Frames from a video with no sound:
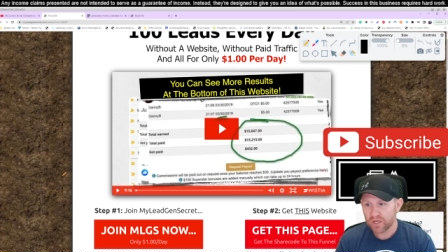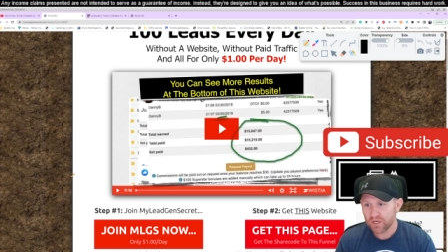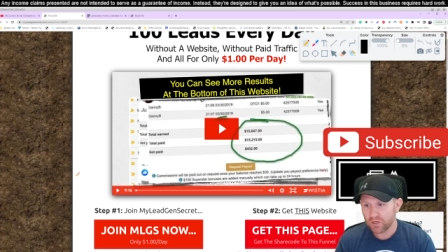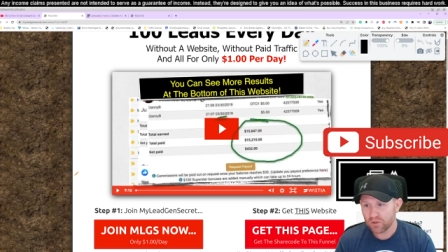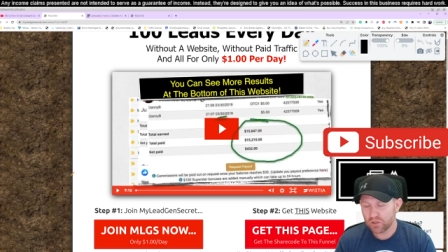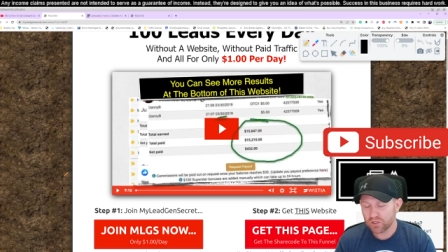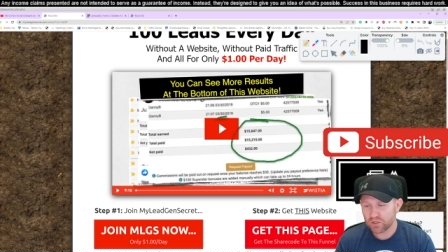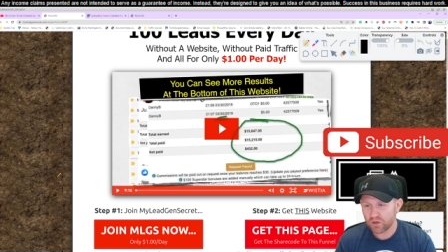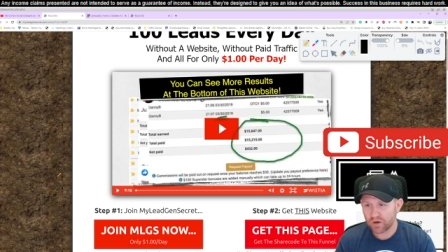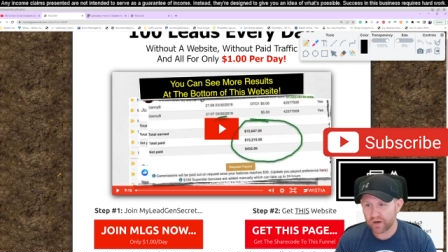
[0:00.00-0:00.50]

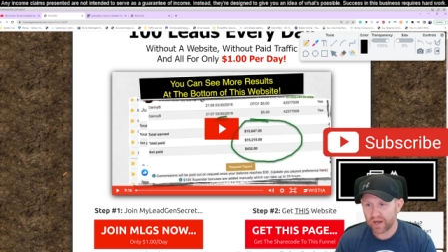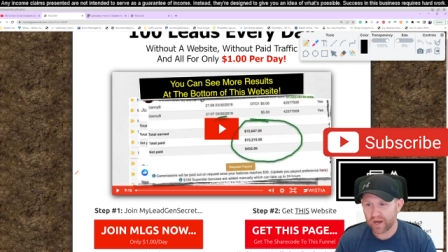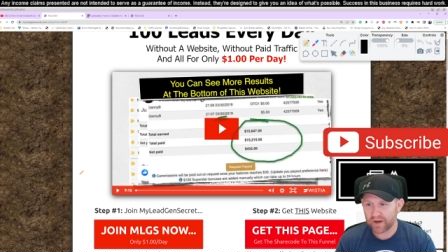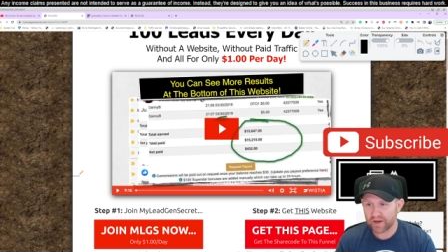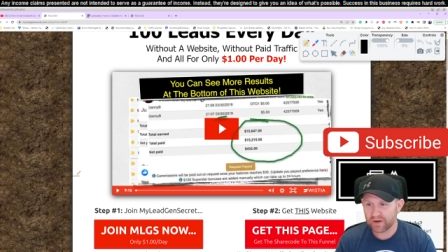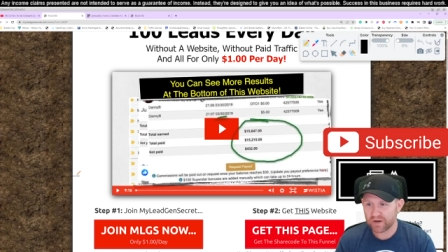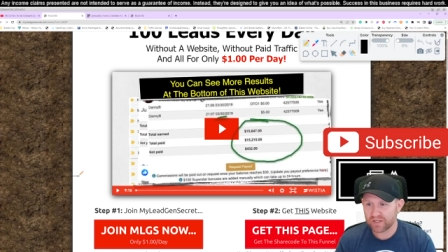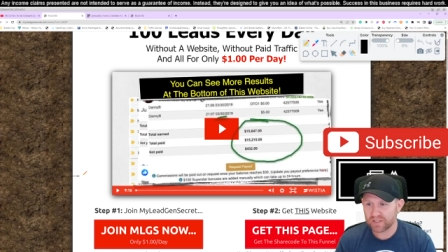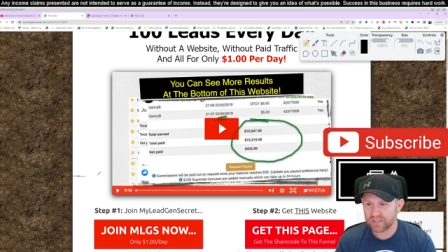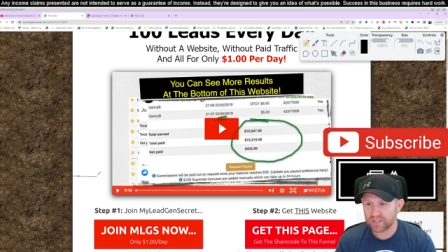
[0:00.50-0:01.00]
You start out
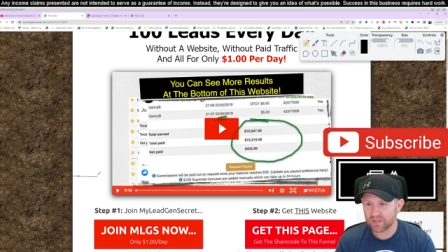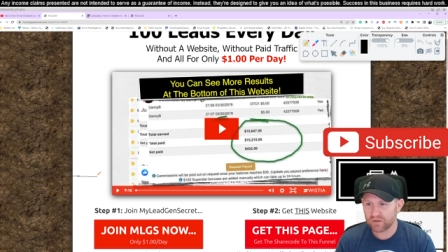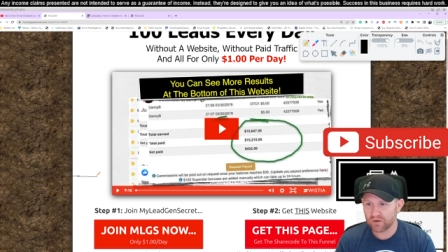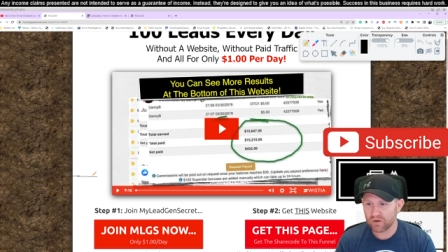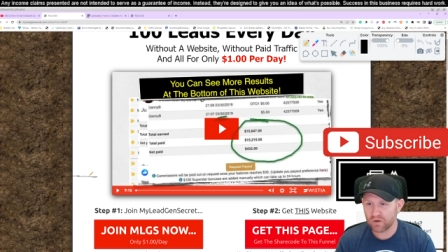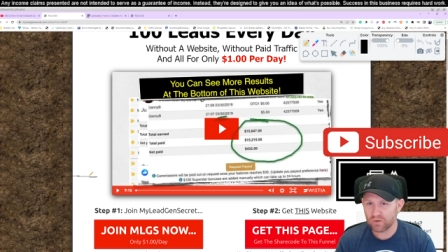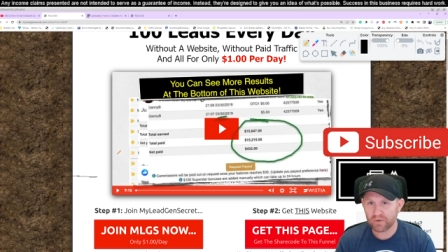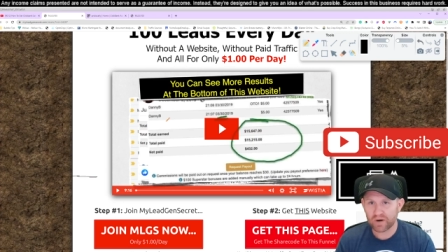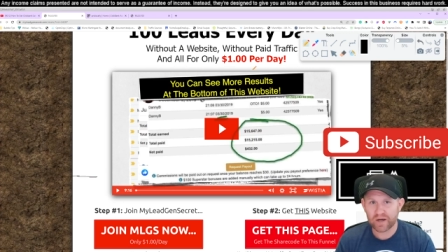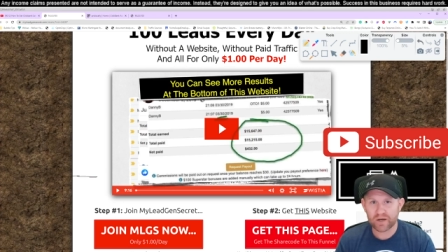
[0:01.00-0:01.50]
here at
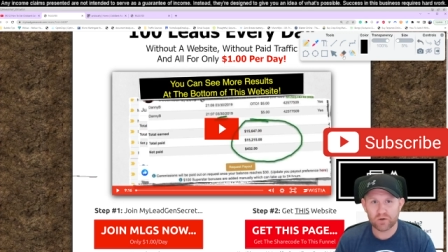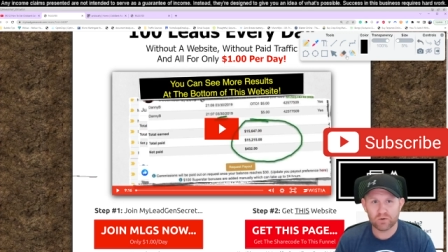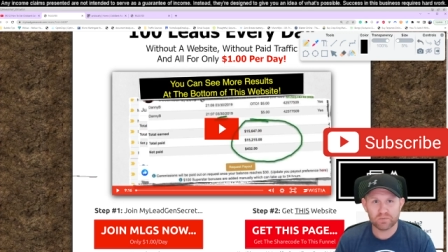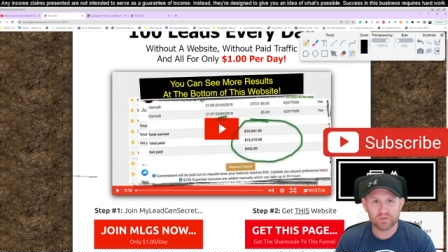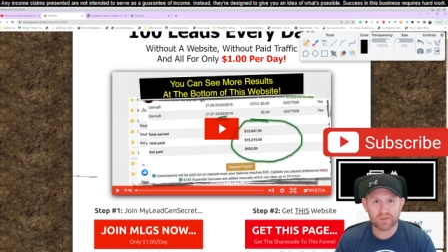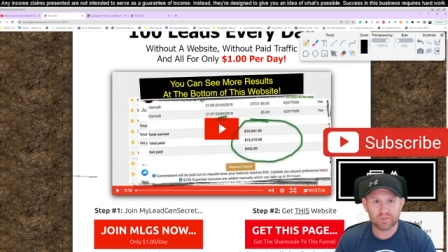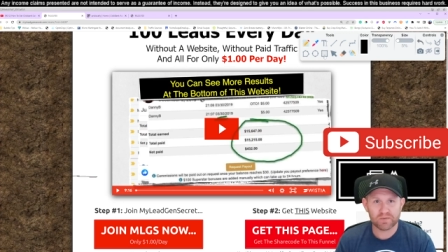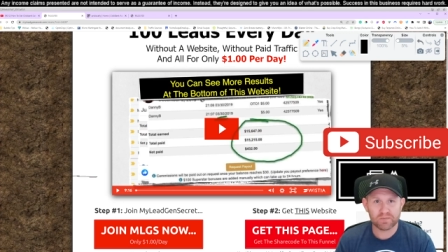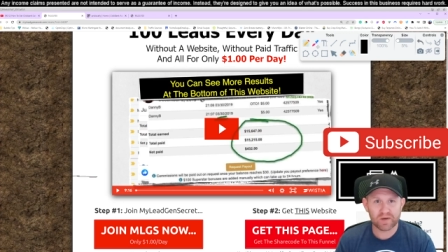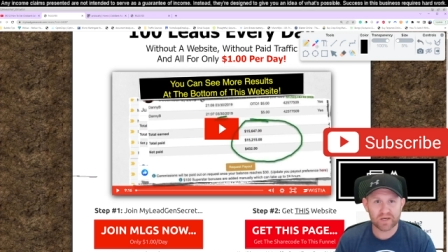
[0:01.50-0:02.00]
zero, right?
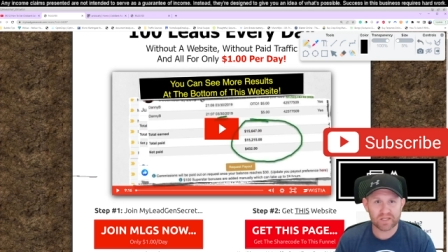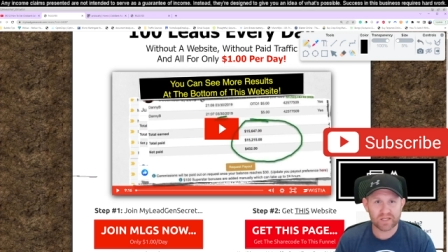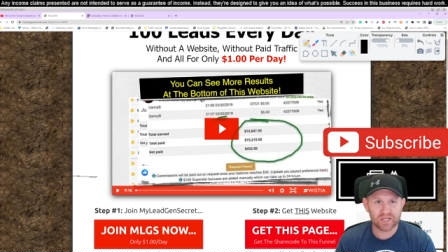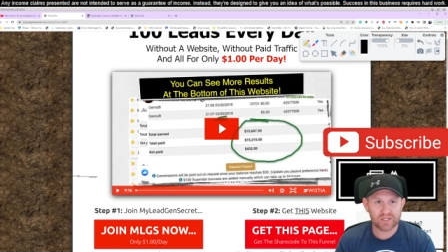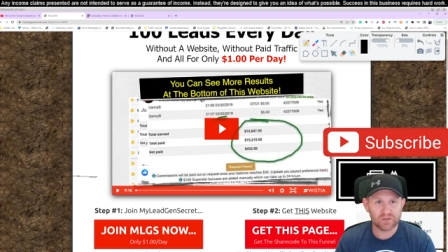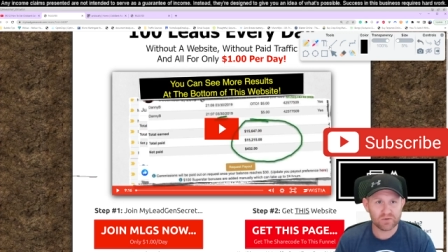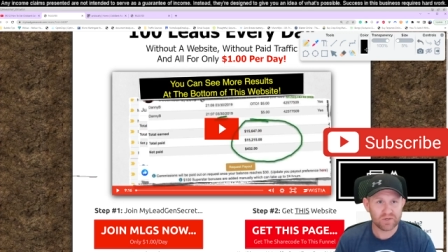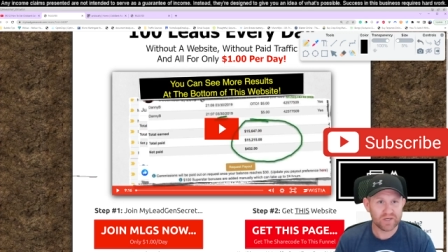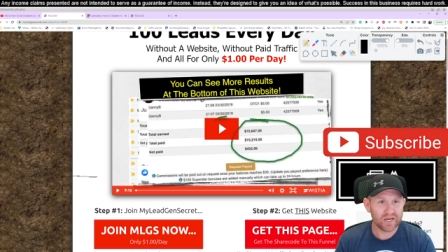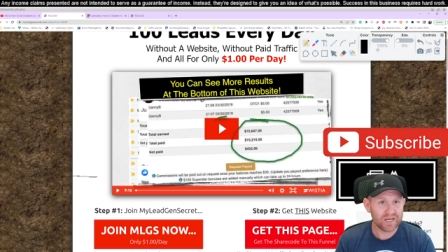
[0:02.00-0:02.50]
Oops, let me make that
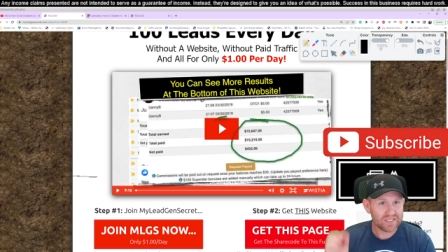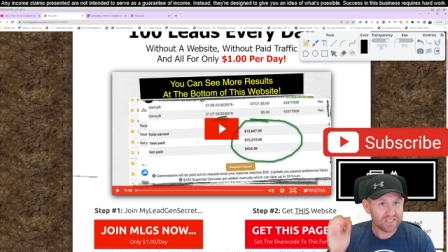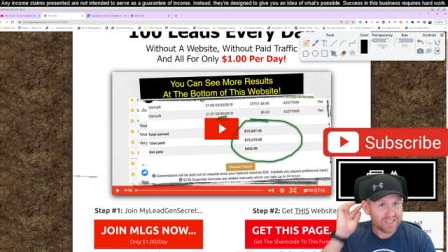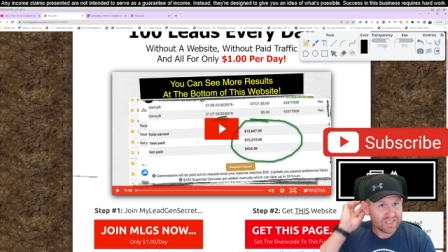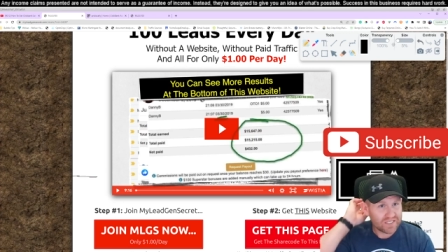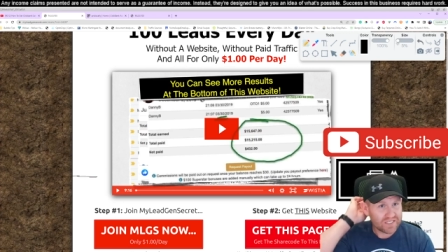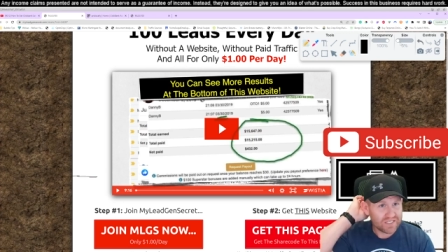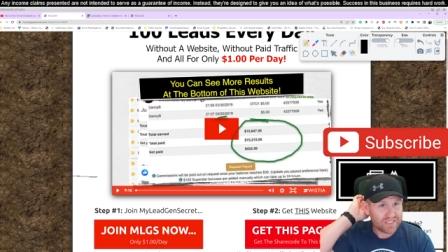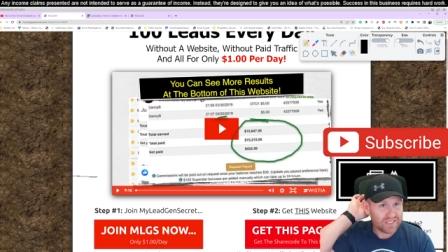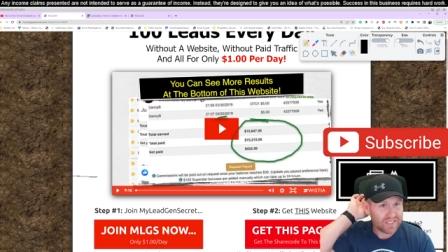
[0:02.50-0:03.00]
so you guys
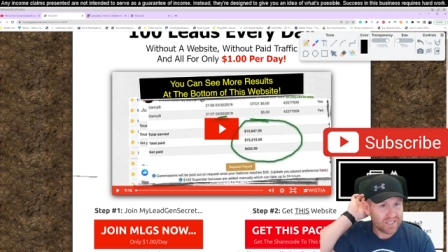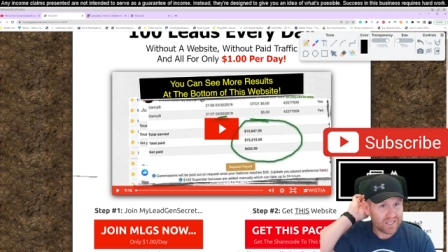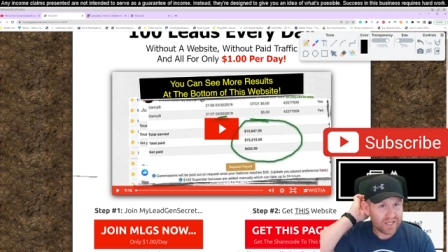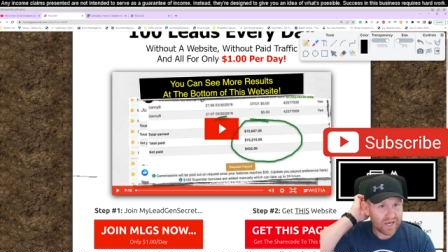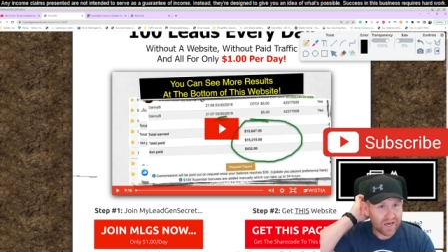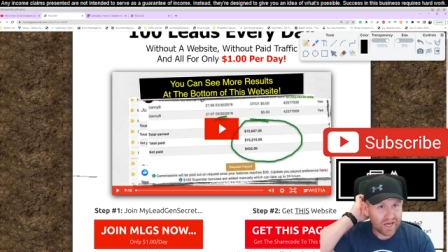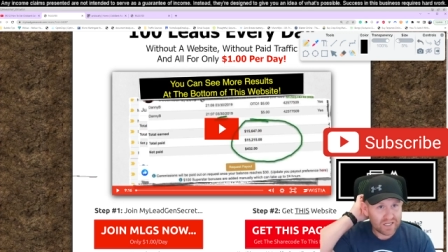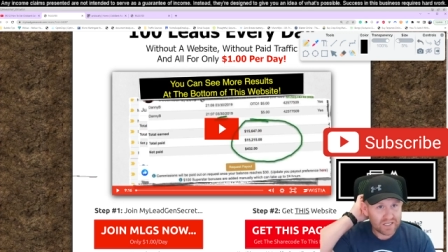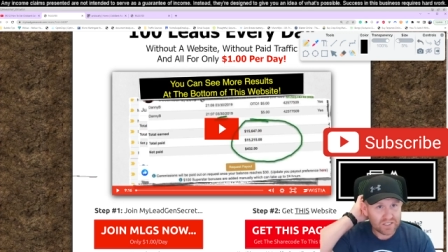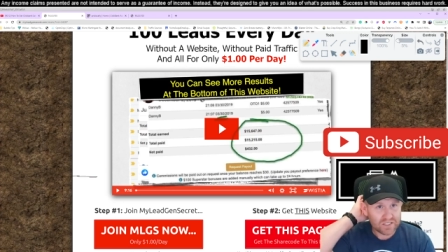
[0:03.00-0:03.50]
can see that.